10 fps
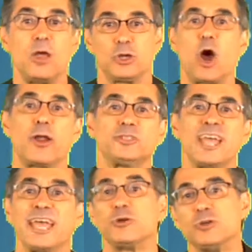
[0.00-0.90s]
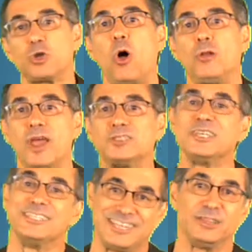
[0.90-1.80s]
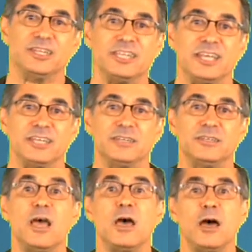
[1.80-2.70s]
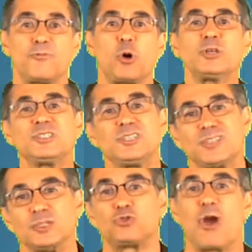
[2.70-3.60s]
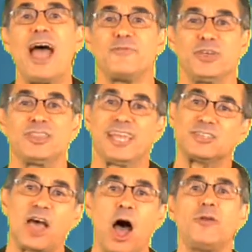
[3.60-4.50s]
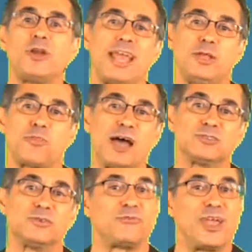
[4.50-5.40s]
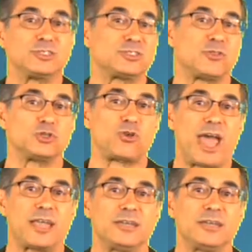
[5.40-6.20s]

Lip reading: Garth Tander and Toll Racing did the deed. Of course, it's the driving that gets 180,000 fans to the track.